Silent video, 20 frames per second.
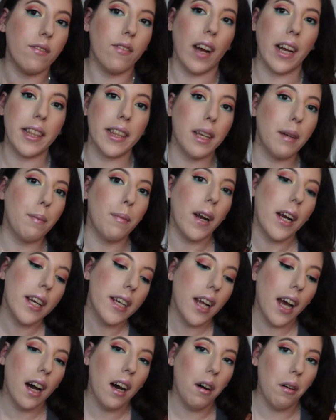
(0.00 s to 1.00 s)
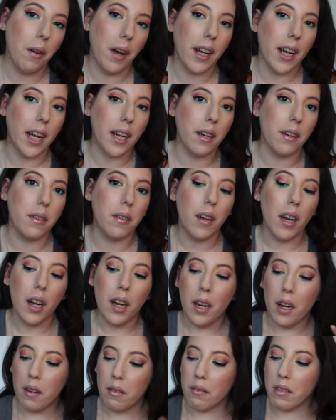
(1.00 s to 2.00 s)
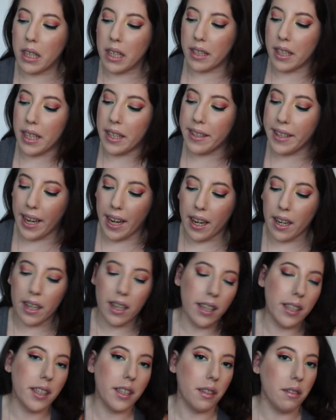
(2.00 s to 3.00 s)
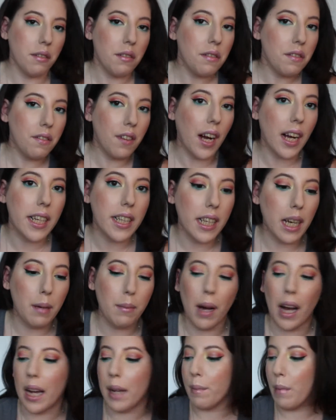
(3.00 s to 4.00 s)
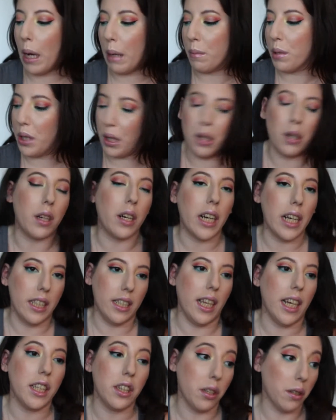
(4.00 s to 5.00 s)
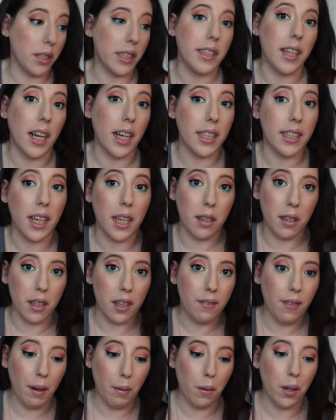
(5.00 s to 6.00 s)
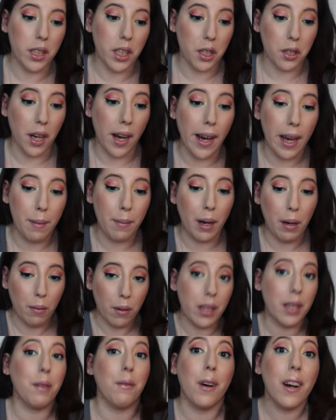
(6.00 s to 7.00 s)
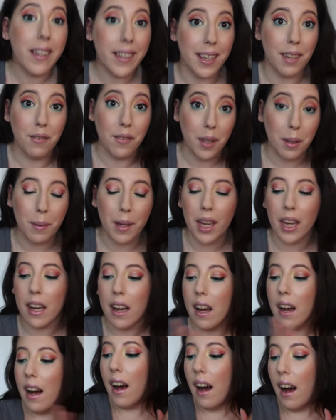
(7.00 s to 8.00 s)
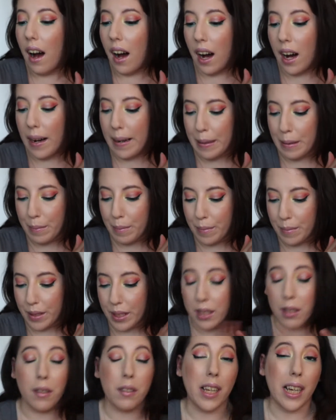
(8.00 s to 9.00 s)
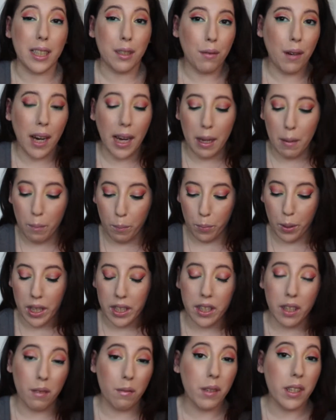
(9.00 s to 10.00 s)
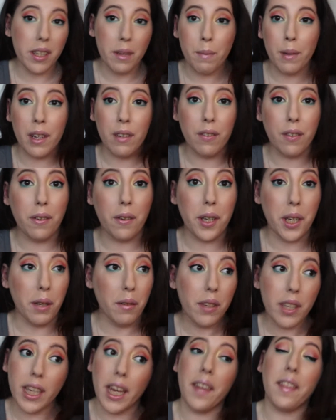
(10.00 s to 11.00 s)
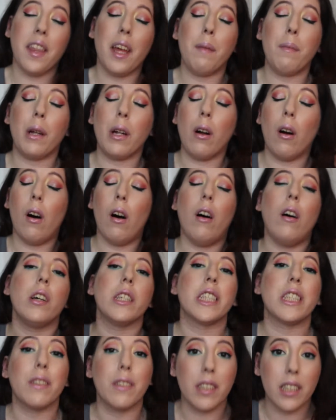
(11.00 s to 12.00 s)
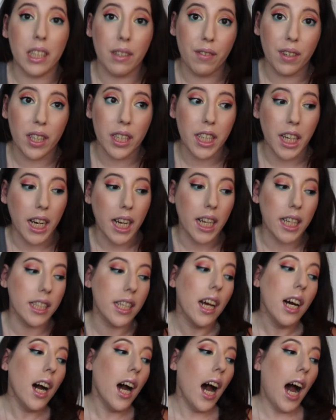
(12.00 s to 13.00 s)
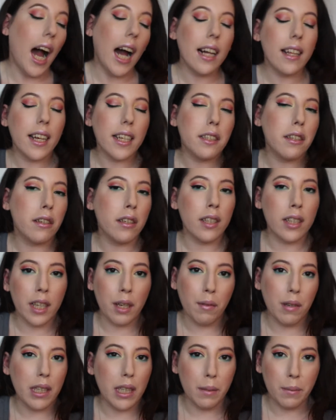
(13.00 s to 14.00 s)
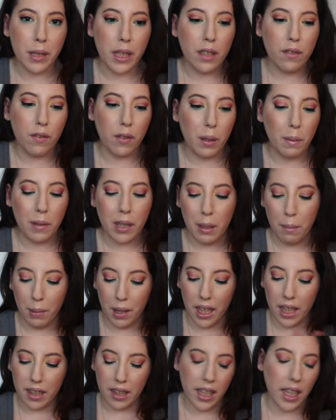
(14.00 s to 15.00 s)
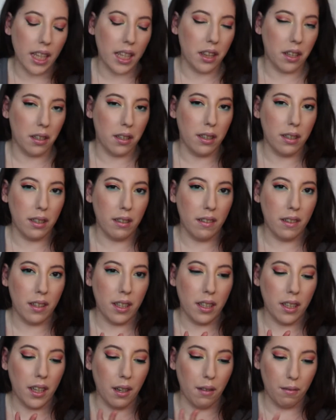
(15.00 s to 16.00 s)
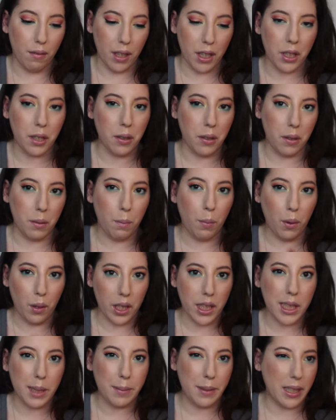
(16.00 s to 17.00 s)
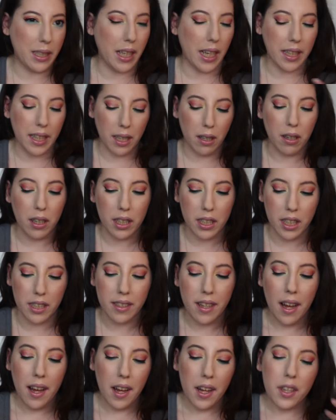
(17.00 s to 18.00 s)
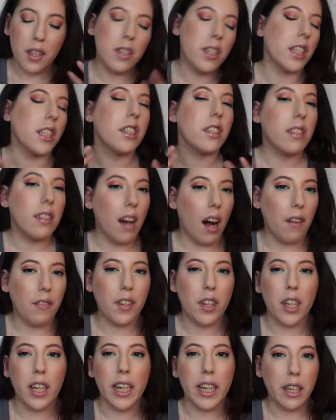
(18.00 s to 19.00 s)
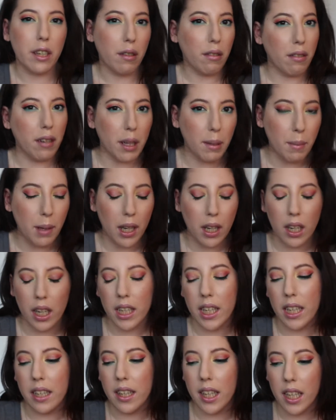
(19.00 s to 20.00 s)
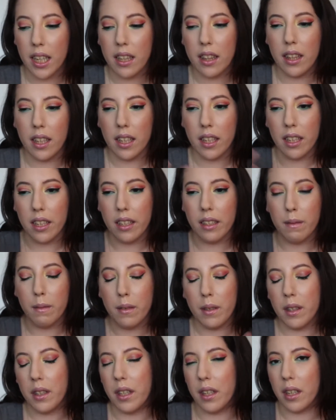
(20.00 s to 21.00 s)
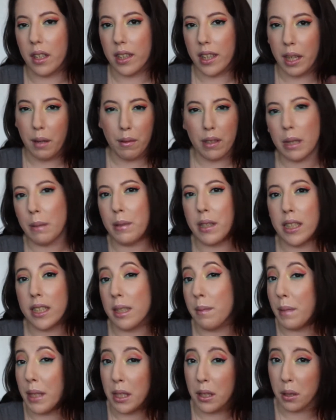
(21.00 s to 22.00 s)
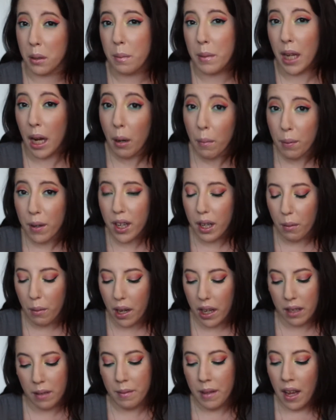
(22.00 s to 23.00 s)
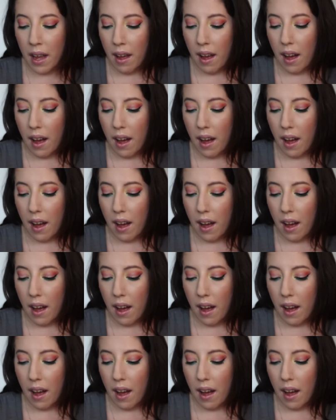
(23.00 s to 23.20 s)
find them right now, and I don't really care to find them. I, I'm sure in like thirty seconds I could if I wanted to try, but I really wanted to get filming, um, so that's why. But they're really beautiful. You can get them in all sorts of different shades. I like their liquid lipsticks formula, but I think they're original bullet lipsticks, I think, are just they're just softer and creamier, and I think the their liquid lipsticks can be duped out pretty well,